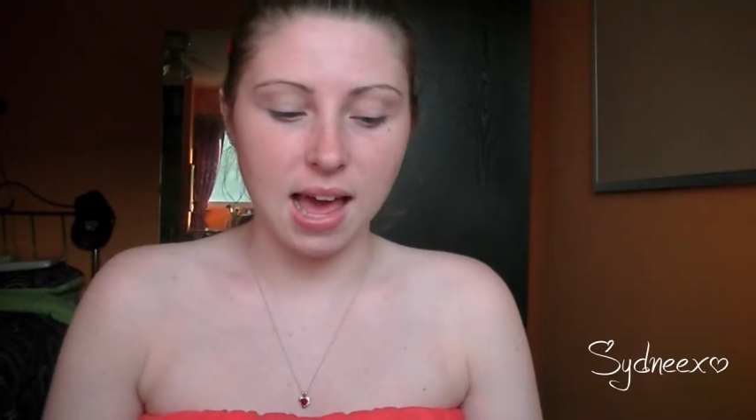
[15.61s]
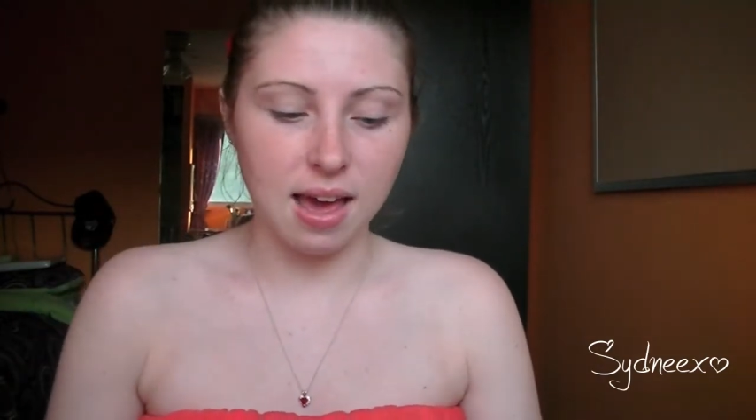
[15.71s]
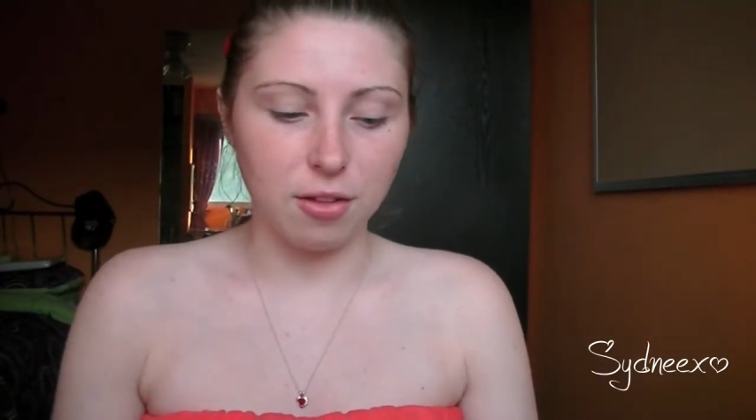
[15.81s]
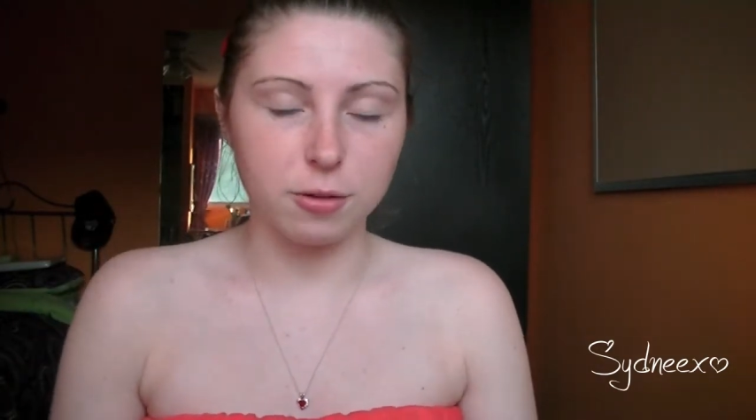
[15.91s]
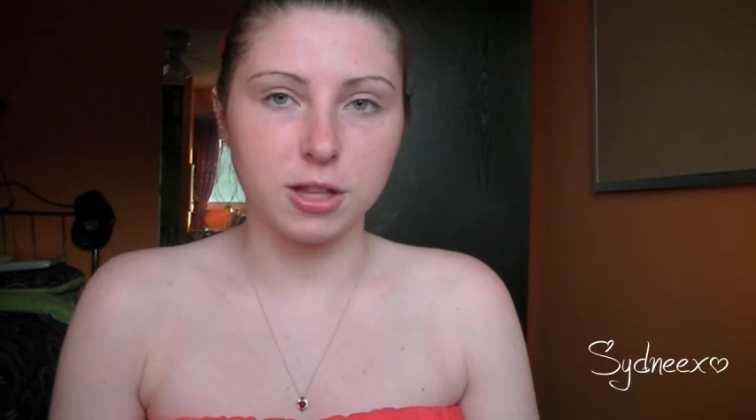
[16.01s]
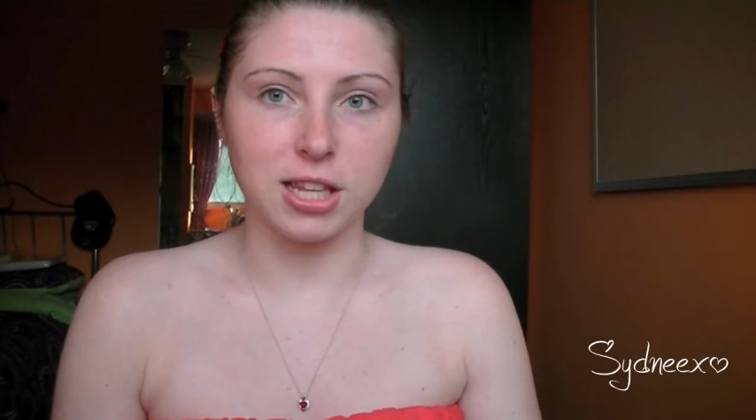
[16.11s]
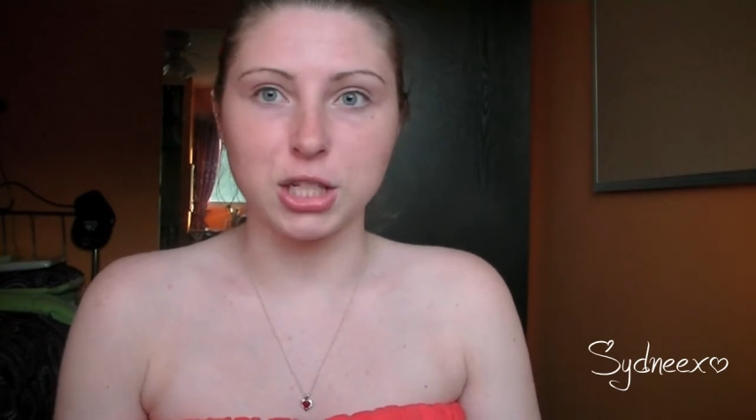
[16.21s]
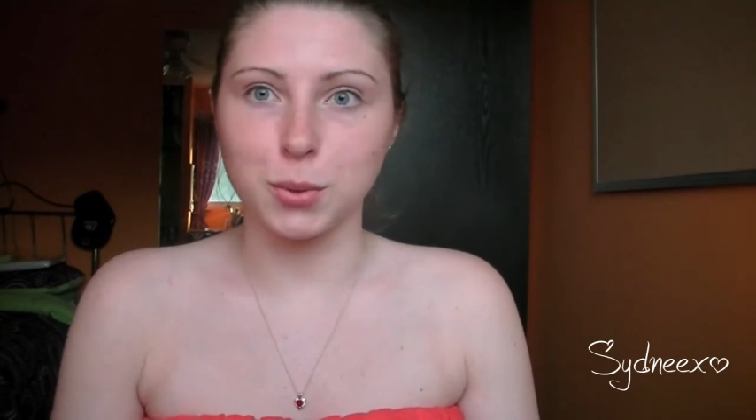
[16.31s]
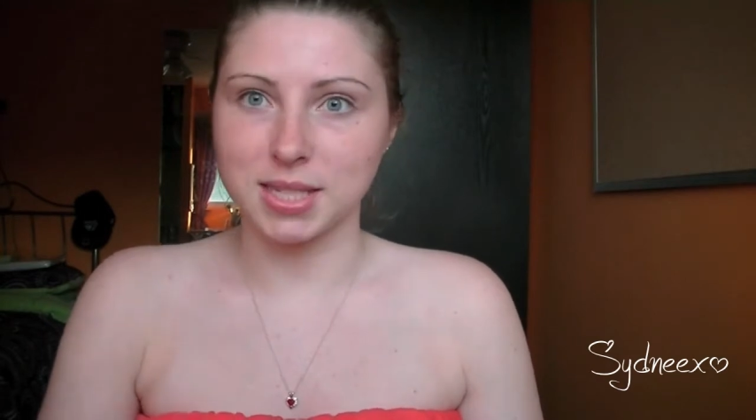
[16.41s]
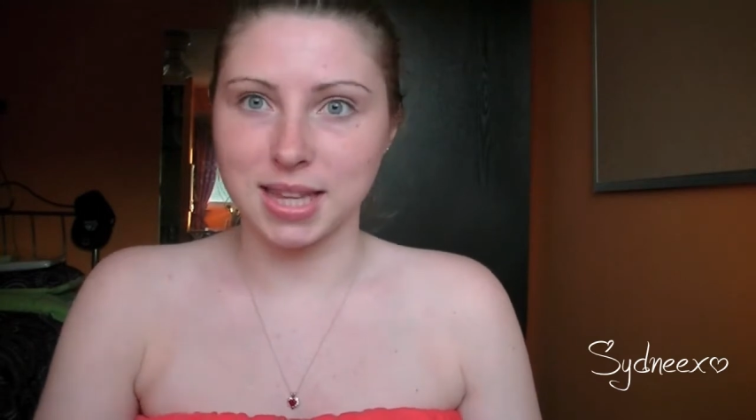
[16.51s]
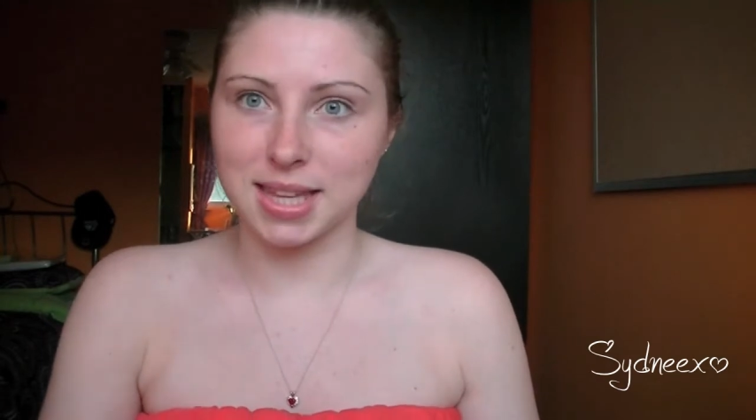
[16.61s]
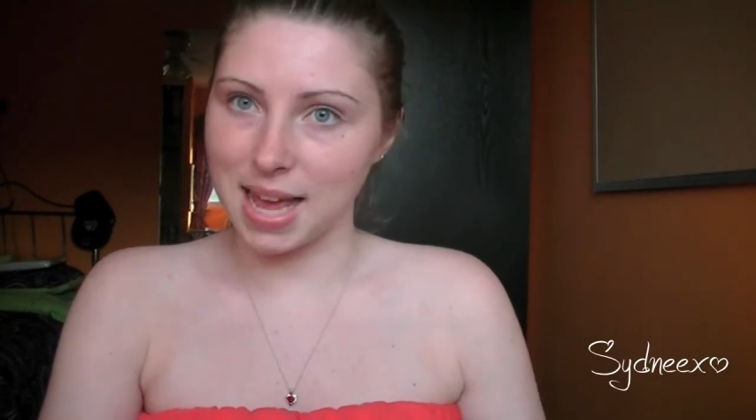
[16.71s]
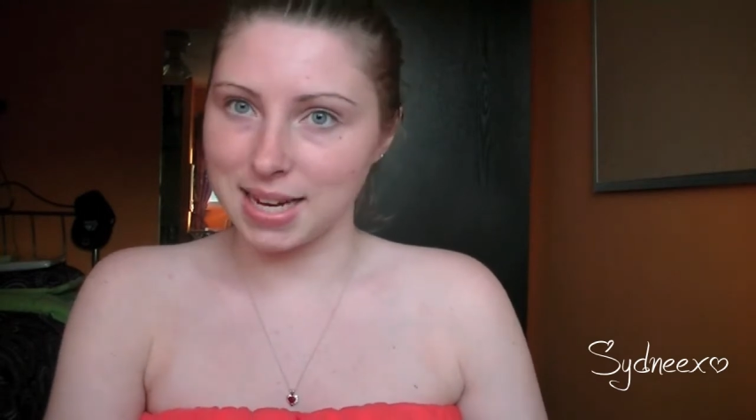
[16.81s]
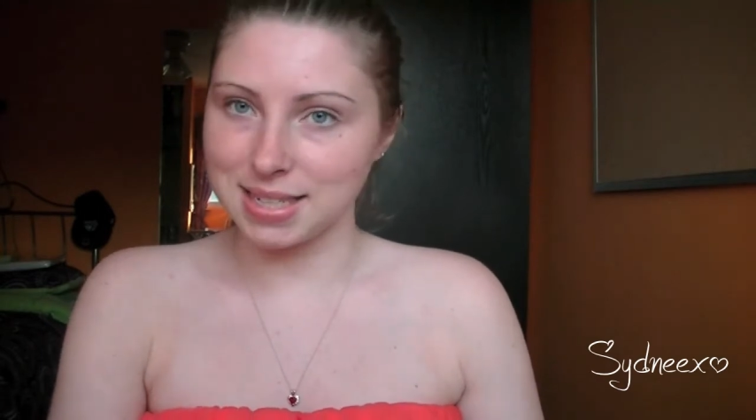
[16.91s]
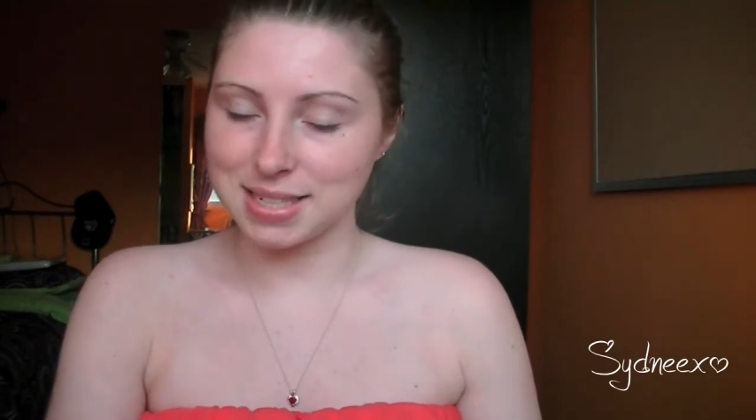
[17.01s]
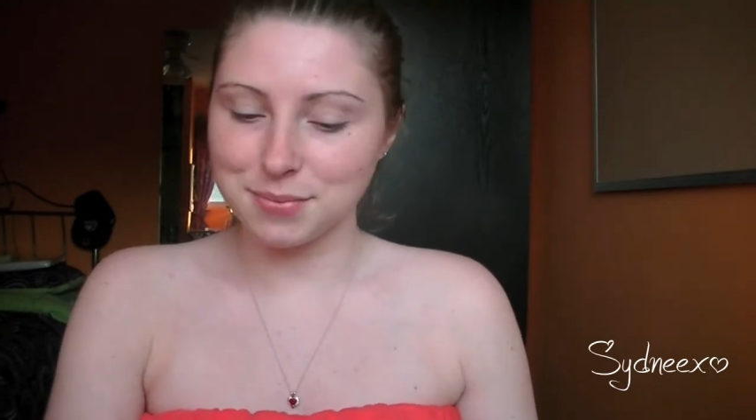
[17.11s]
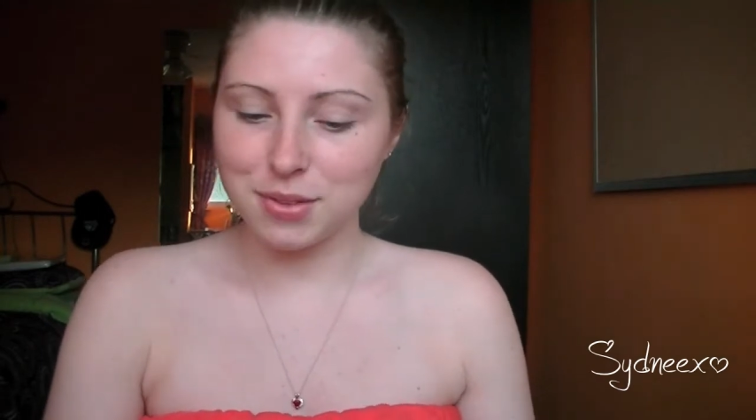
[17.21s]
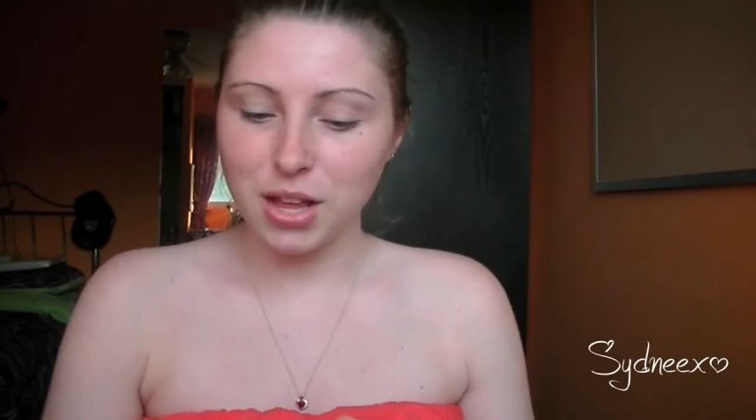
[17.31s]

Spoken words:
and there's a little twist at the end.